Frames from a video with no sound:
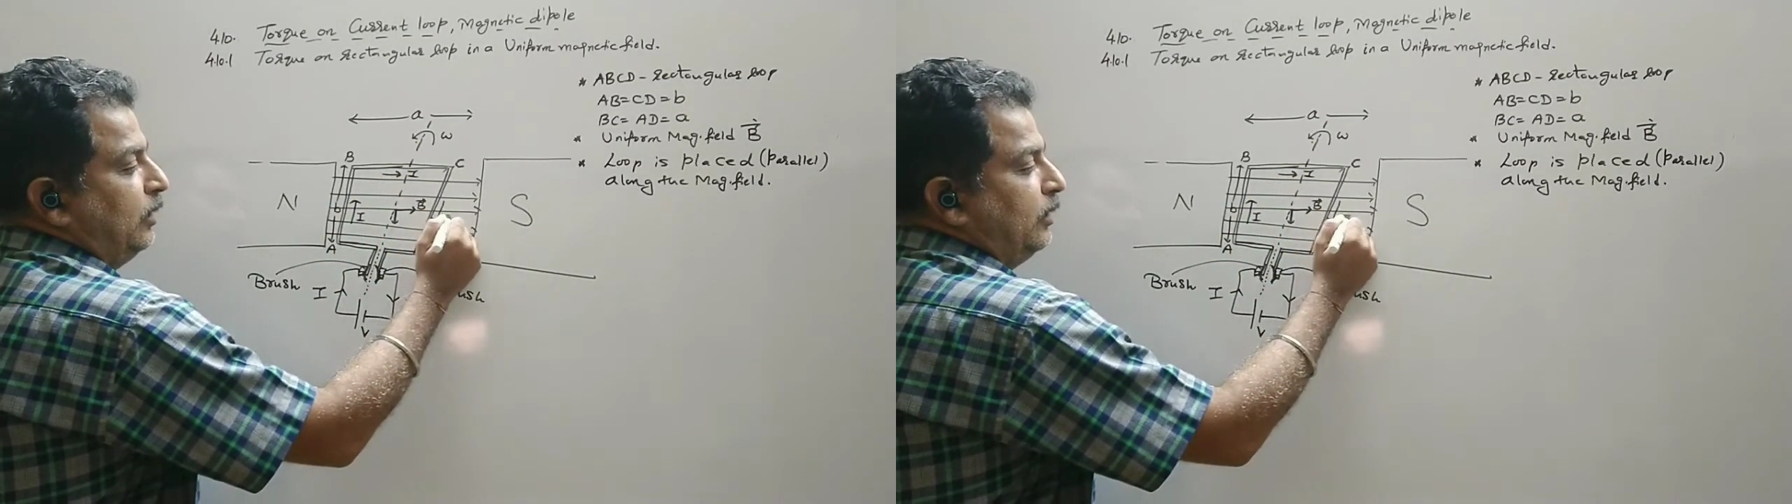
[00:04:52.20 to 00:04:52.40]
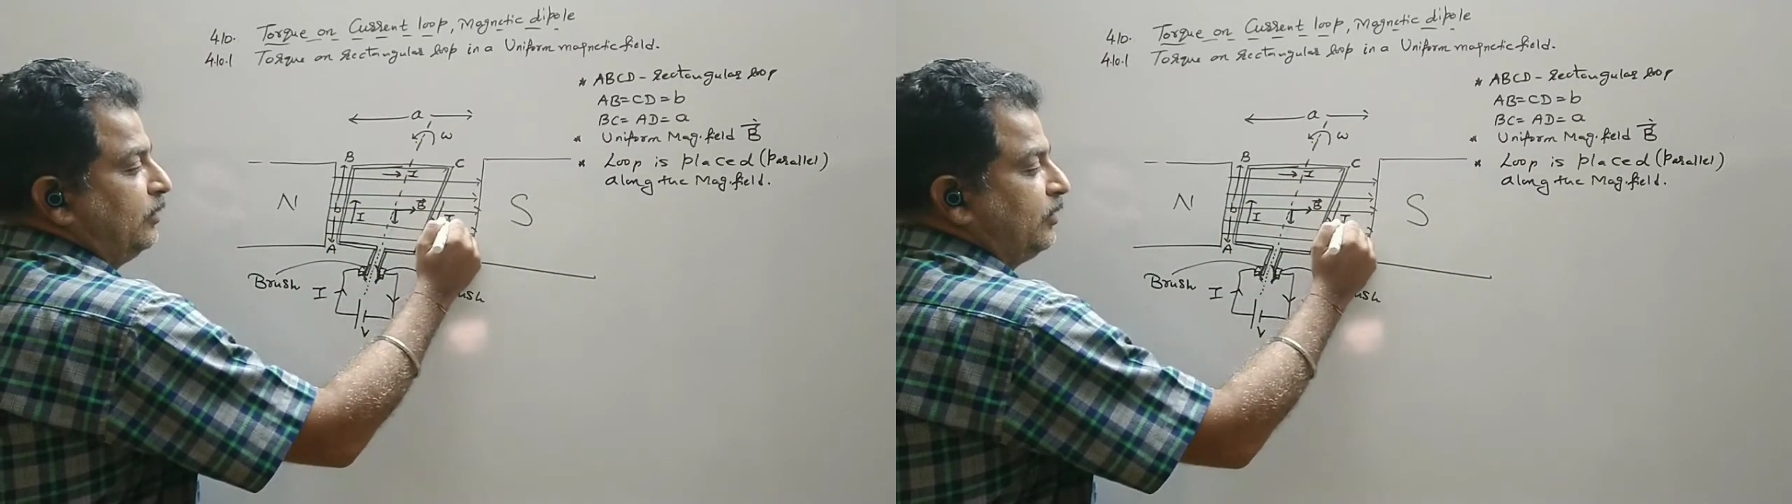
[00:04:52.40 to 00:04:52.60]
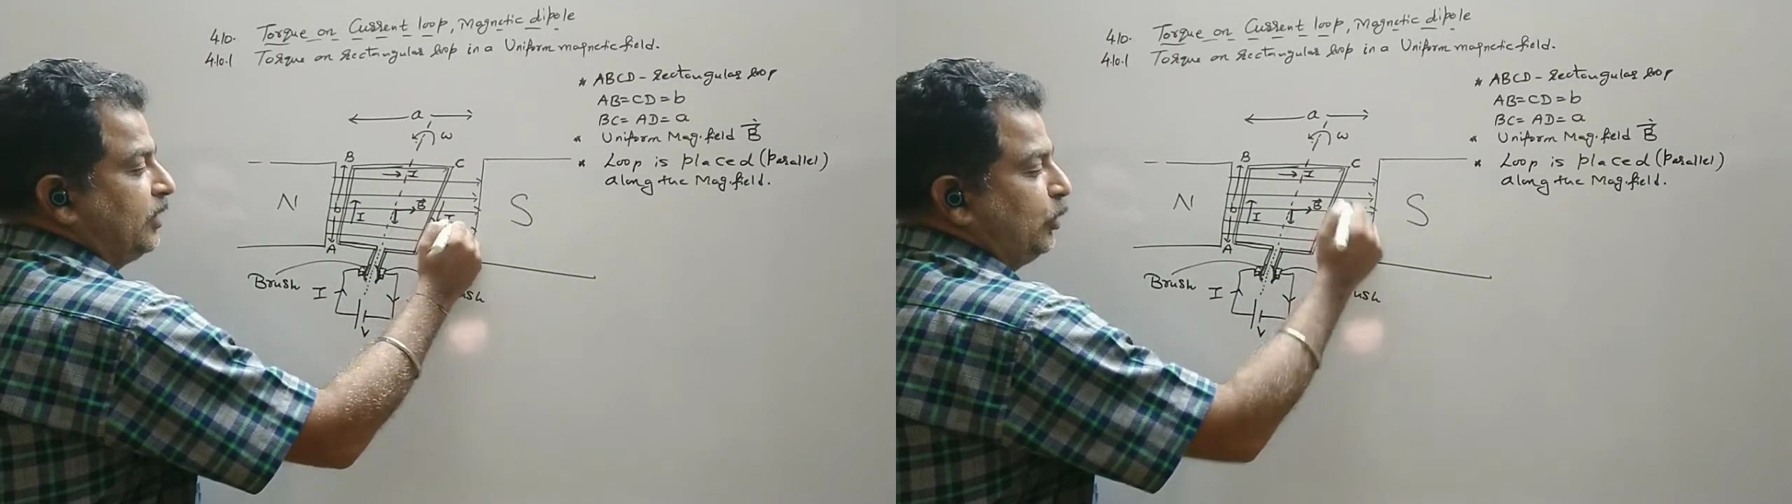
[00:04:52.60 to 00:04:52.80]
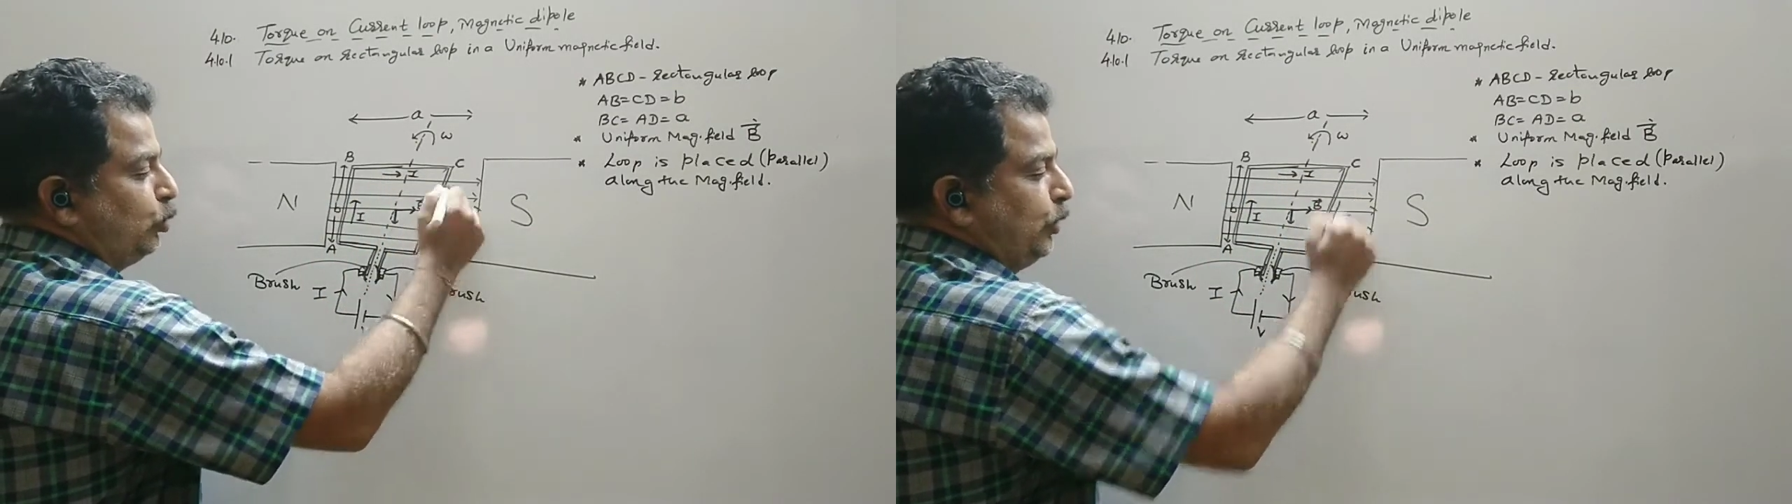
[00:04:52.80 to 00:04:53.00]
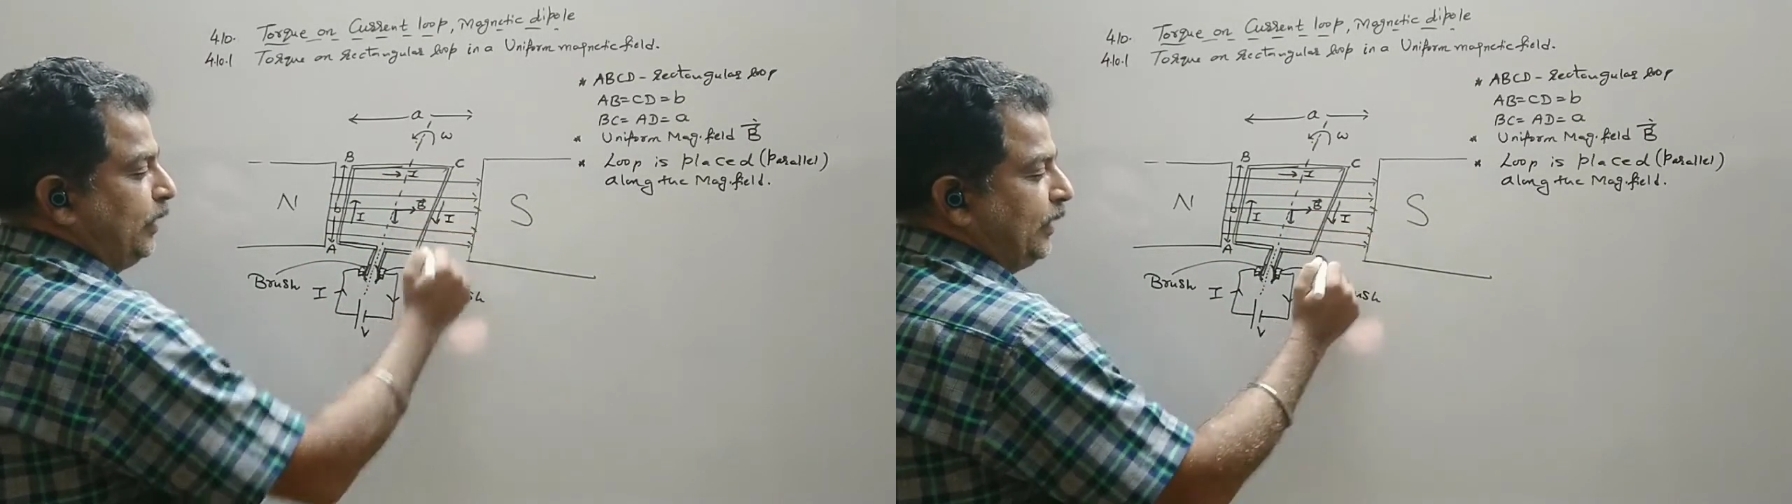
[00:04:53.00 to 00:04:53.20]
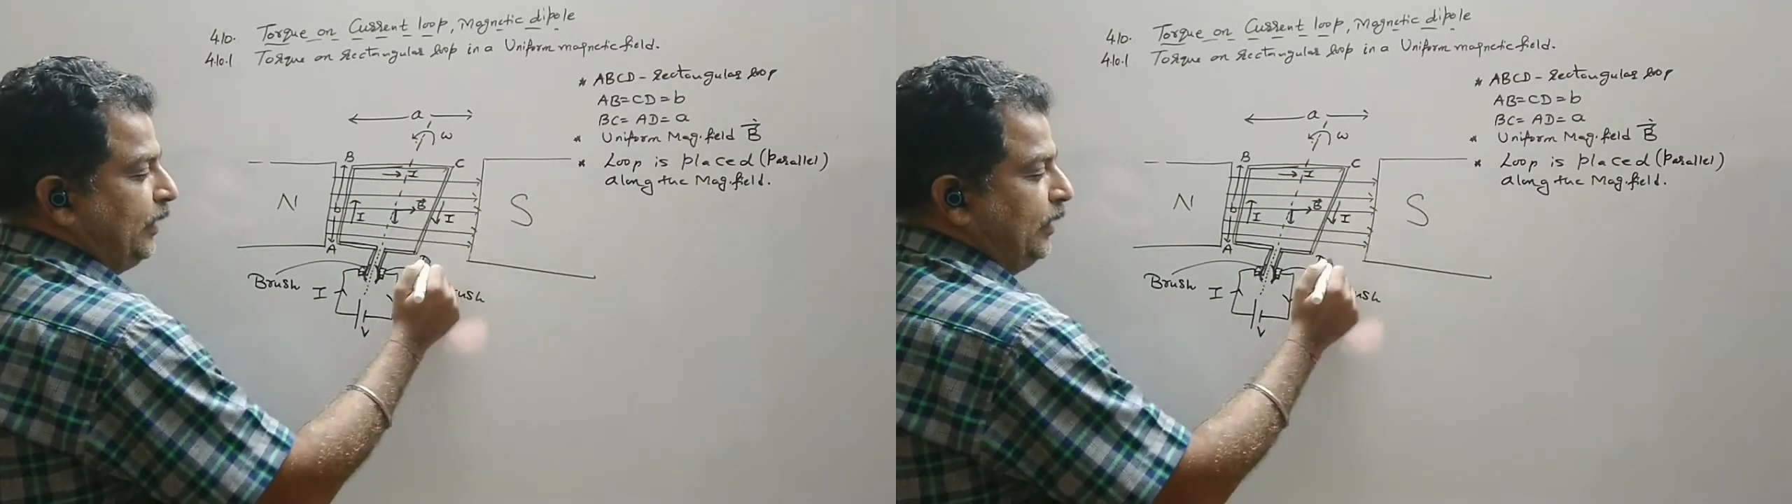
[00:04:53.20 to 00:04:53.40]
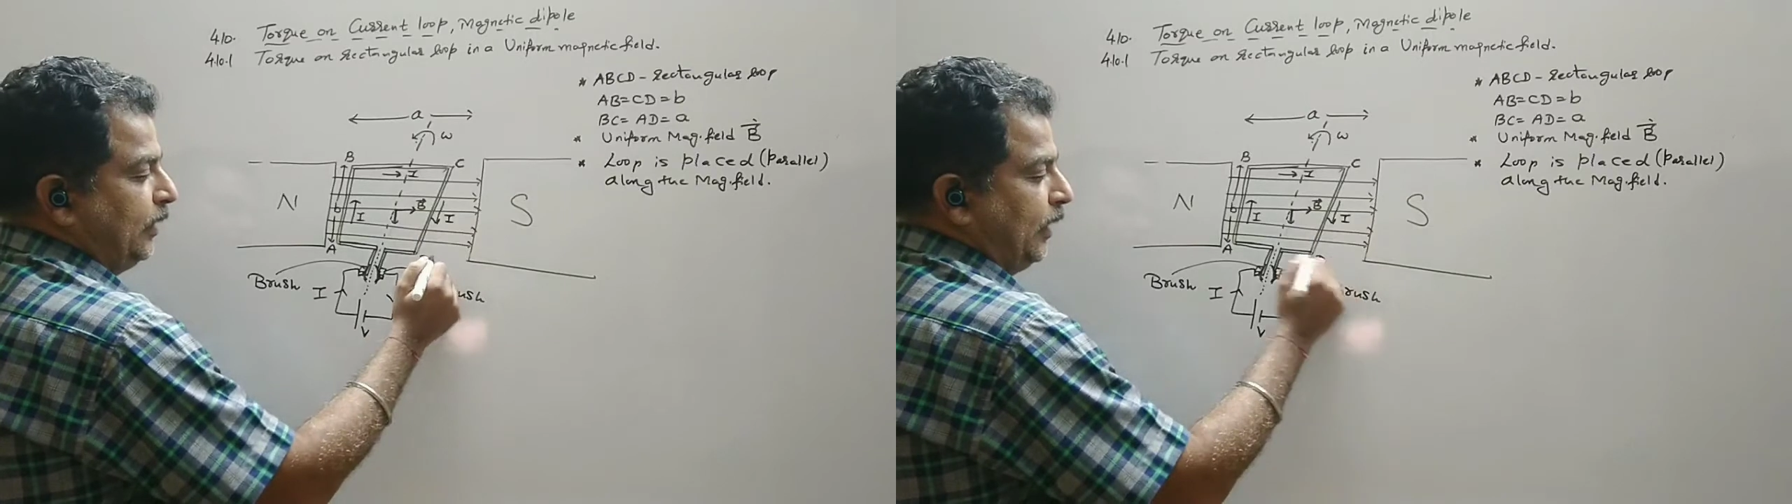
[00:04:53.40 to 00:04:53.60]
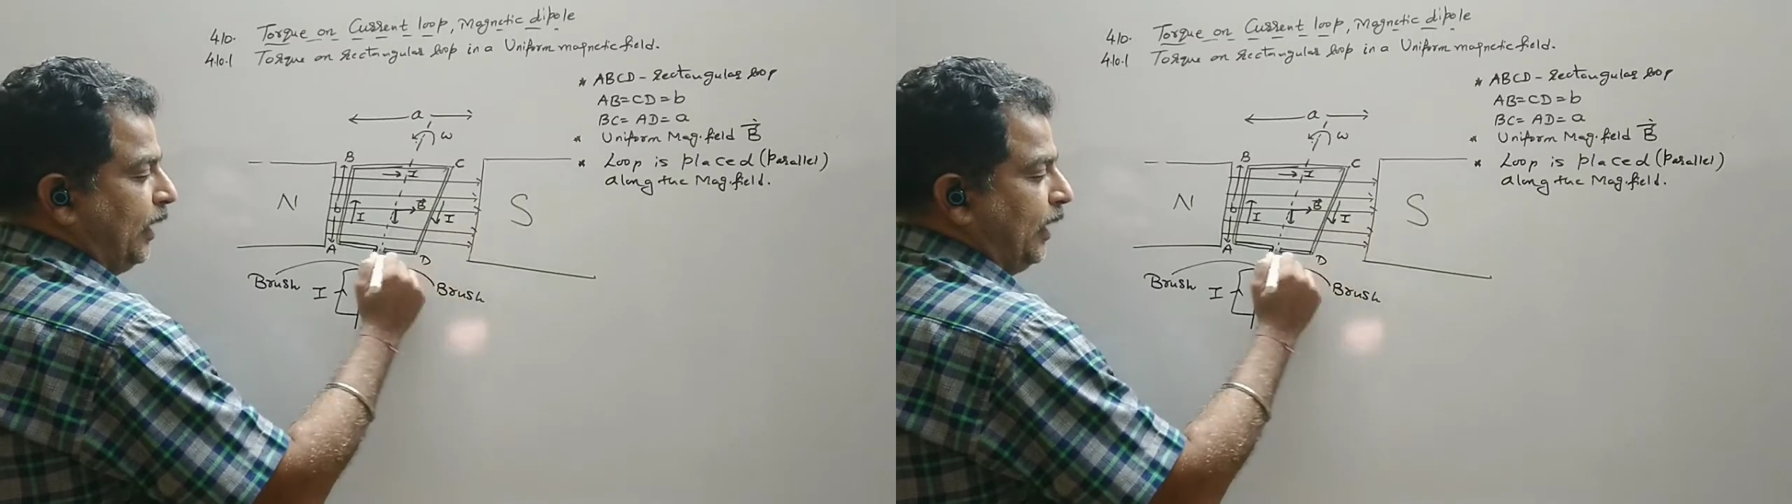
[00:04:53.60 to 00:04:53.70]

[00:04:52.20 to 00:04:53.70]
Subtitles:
C to D,